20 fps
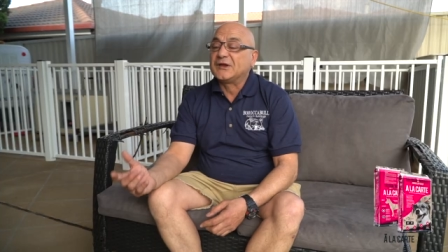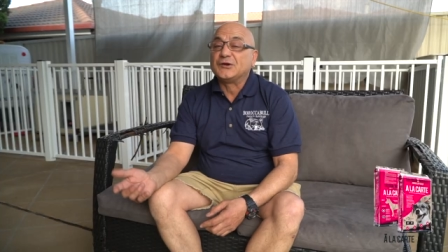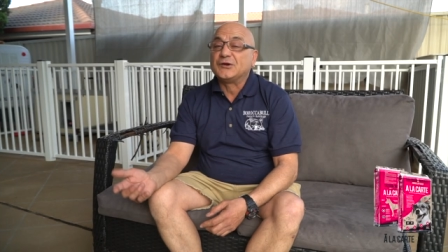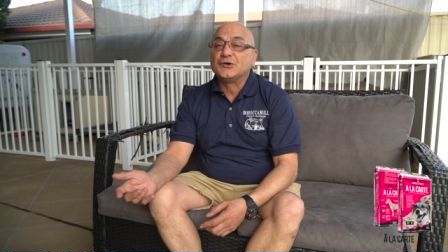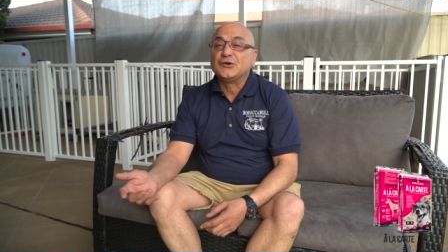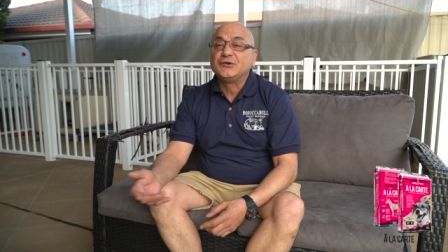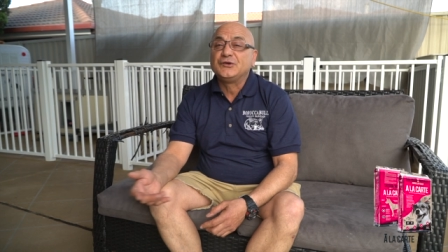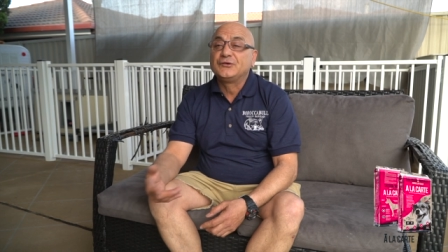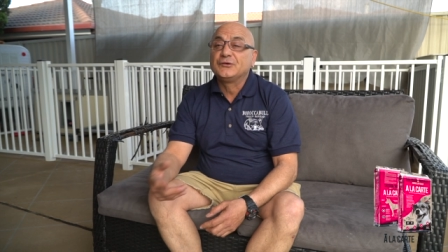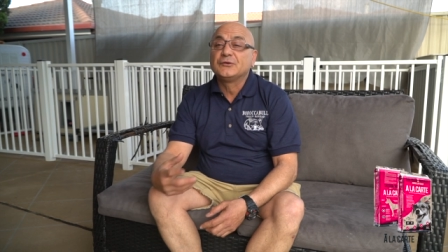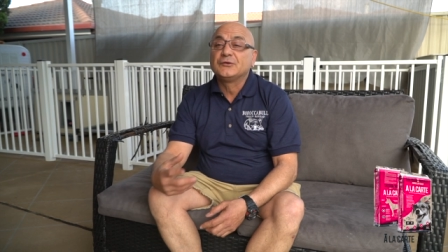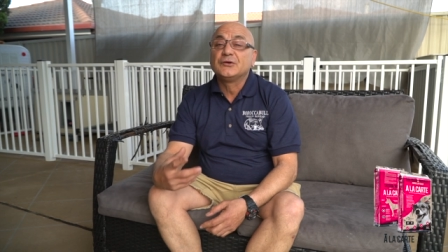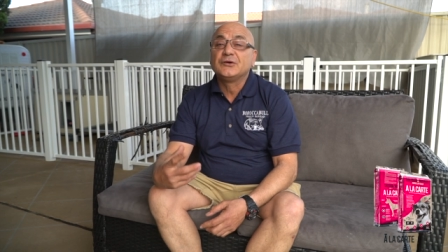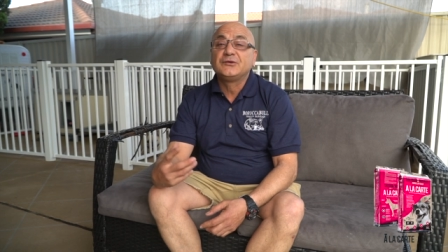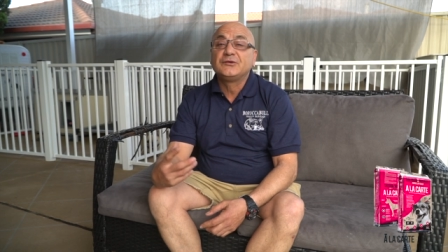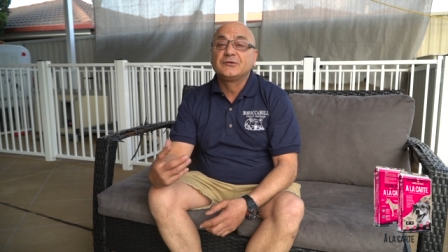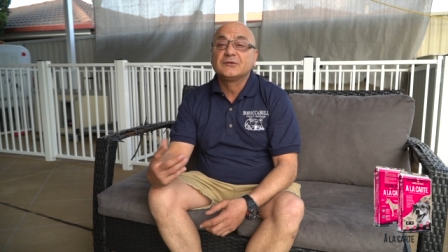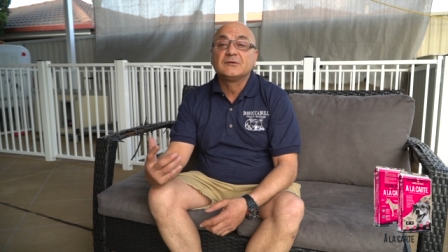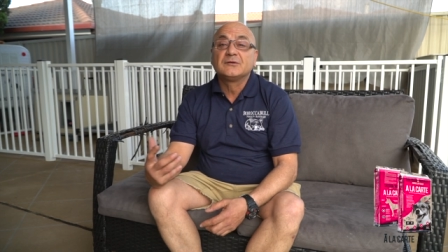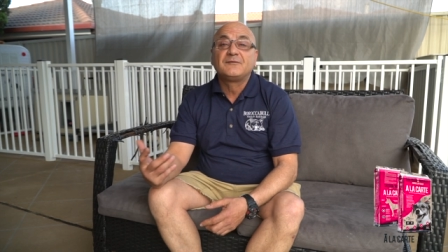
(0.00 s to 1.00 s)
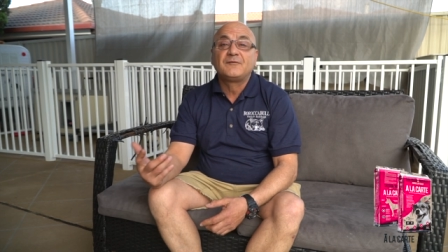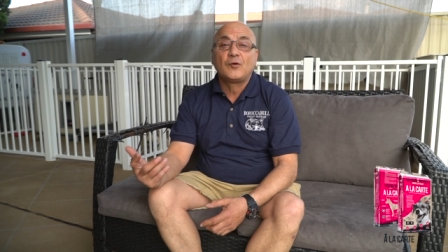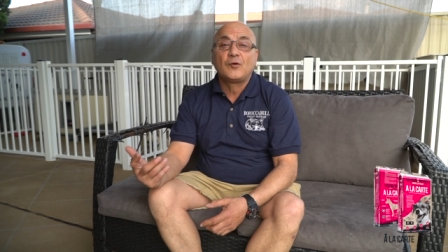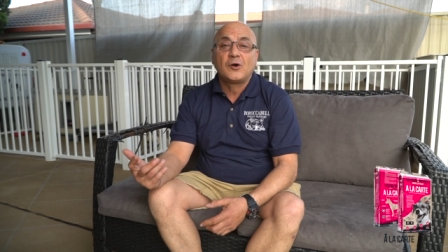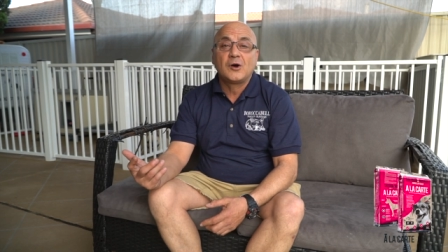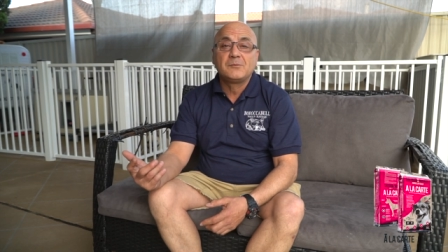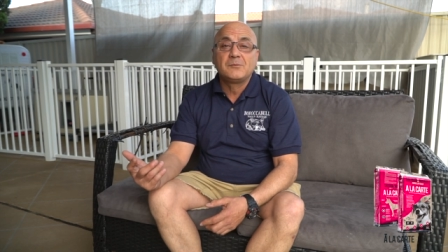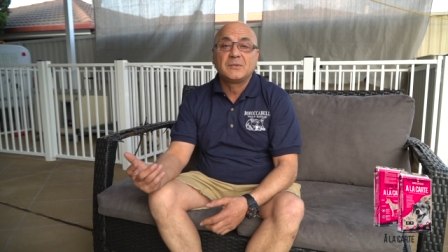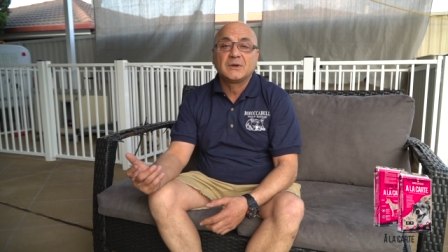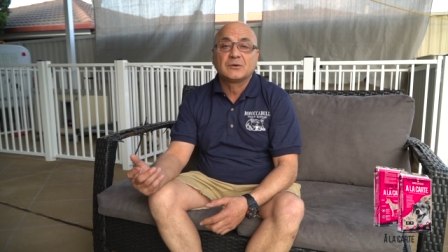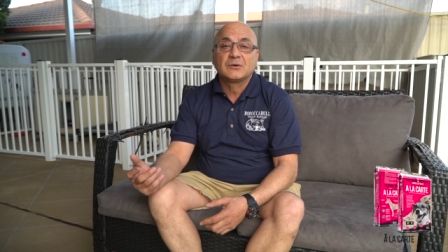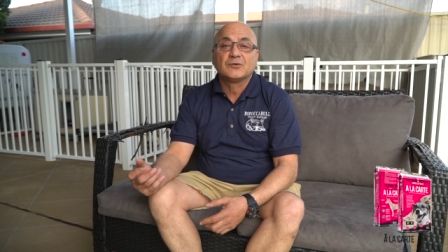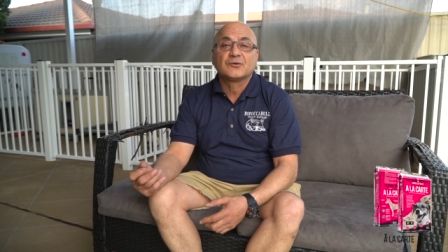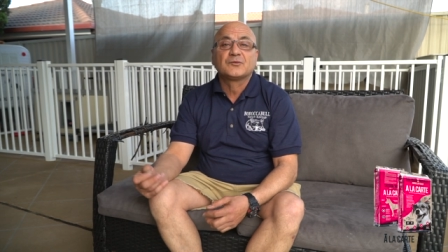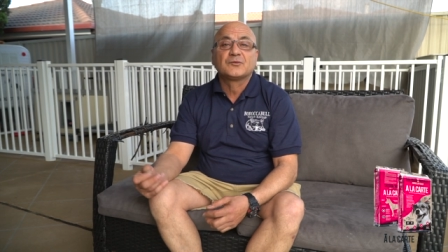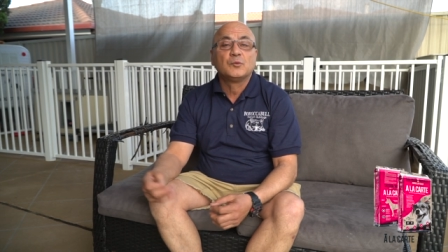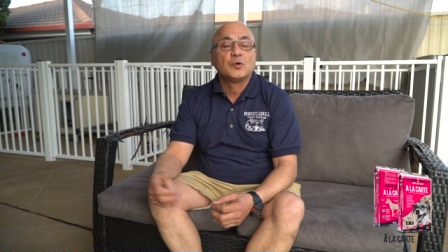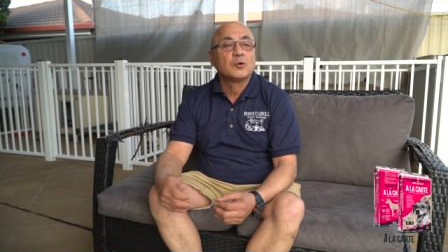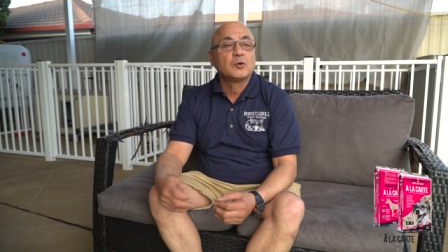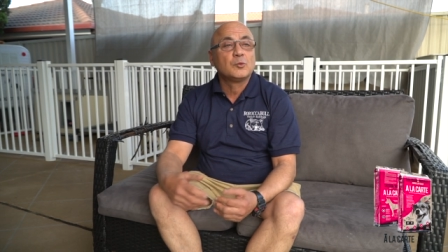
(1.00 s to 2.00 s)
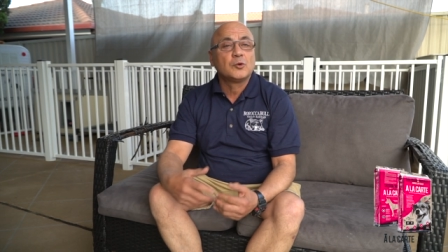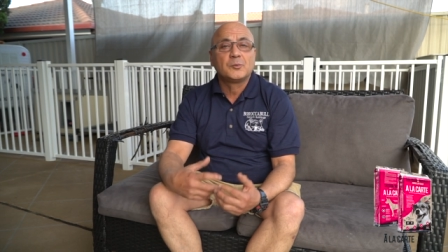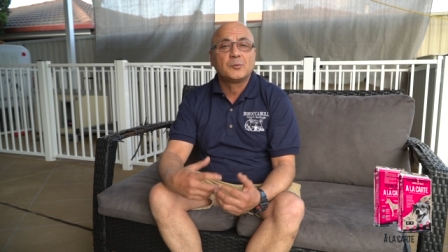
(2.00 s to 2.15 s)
easier and easier to find because more and more